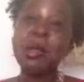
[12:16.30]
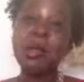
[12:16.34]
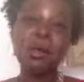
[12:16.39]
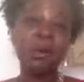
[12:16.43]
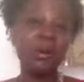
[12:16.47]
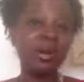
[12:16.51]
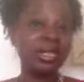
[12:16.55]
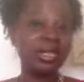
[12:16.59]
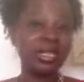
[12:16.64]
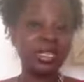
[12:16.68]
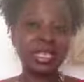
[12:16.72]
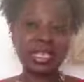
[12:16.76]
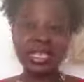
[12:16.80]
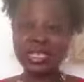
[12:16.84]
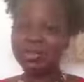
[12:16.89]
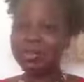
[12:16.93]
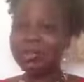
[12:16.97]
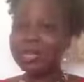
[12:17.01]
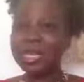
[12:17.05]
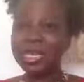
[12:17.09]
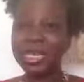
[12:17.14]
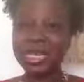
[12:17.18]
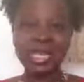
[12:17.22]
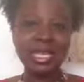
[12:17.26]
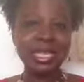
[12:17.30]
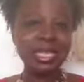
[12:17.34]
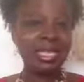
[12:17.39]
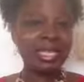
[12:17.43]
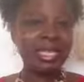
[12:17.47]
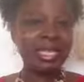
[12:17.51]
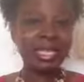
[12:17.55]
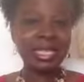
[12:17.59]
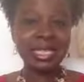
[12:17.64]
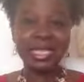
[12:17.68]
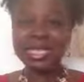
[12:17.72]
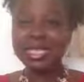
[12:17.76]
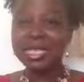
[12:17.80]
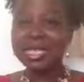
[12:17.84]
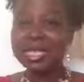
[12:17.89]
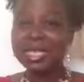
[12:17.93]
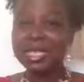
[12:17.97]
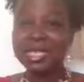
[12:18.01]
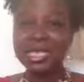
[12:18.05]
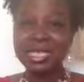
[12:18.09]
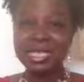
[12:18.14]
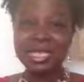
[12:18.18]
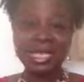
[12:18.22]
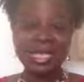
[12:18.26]
on just being
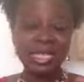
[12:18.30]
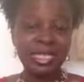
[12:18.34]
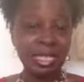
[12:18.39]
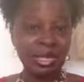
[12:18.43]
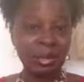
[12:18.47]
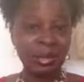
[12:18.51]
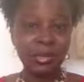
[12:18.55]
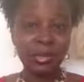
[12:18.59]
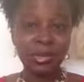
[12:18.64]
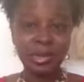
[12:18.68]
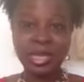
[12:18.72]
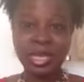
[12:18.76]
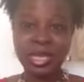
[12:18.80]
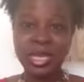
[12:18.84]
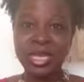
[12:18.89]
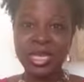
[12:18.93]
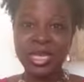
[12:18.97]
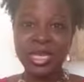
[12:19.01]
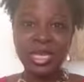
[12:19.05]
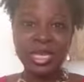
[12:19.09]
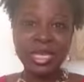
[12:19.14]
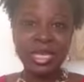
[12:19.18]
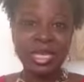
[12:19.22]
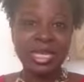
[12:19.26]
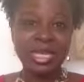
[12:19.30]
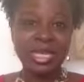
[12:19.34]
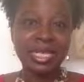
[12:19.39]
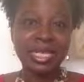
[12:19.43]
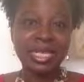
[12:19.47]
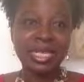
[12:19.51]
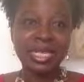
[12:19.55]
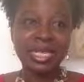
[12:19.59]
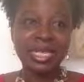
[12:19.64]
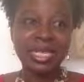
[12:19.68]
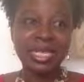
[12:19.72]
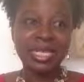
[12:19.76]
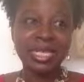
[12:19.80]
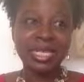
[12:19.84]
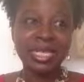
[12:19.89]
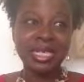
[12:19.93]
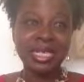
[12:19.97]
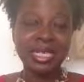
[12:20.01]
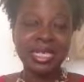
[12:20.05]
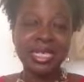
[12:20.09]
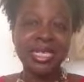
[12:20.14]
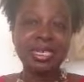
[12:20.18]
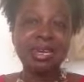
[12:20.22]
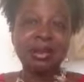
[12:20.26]
simply
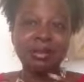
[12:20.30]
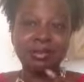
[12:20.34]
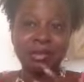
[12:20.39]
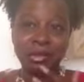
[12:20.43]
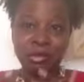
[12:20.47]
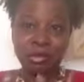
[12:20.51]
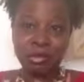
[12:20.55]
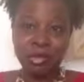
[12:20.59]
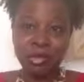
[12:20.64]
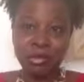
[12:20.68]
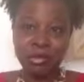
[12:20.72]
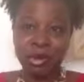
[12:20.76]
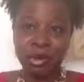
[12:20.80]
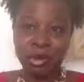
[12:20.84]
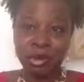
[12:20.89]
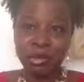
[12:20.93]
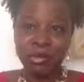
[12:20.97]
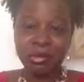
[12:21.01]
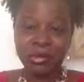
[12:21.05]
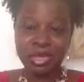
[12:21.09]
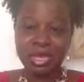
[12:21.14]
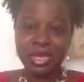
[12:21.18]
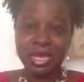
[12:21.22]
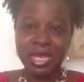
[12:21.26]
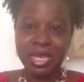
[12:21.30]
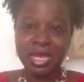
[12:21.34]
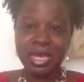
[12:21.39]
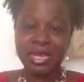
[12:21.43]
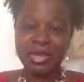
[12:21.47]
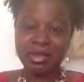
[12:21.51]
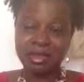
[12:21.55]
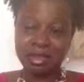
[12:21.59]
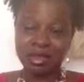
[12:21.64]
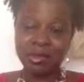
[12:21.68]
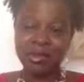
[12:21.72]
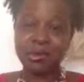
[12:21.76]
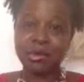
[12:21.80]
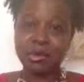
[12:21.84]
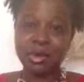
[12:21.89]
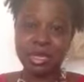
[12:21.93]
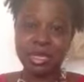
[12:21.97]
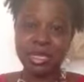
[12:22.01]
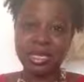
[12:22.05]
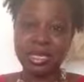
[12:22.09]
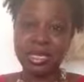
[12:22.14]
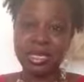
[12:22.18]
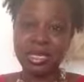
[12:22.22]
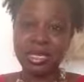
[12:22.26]
comfortable in my own skin at this
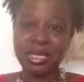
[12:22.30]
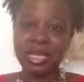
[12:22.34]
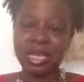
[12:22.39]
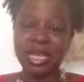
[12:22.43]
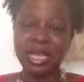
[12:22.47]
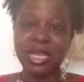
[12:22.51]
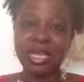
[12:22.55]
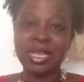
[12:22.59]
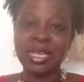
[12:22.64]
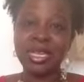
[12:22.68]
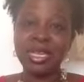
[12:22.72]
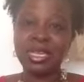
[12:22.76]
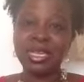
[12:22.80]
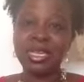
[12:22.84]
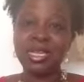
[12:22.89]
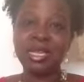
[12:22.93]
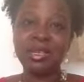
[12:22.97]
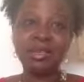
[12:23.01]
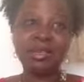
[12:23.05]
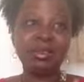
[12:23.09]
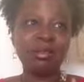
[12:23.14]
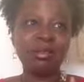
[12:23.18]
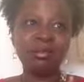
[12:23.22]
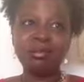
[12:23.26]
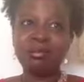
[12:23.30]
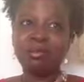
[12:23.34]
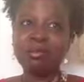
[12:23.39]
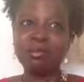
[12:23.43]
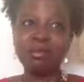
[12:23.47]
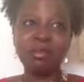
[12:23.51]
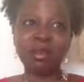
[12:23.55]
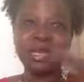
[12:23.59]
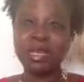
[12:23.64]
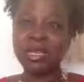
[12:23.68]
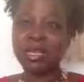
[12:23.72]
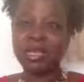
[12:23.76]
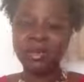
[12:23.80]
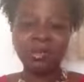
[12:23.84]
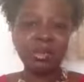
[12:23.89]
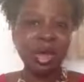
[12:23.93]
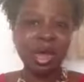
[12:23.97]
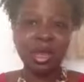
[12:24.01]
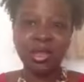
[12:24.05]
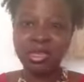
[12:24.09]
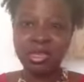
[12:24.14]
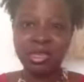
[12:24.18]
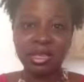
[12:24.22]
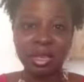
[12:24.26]
point and being
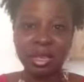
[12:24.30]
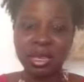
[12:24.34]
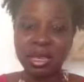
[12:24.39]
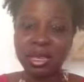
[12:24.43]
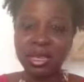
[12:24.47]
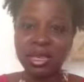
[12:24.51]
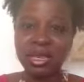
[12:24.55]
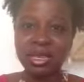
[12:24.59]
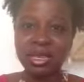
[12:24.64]
unapologetic.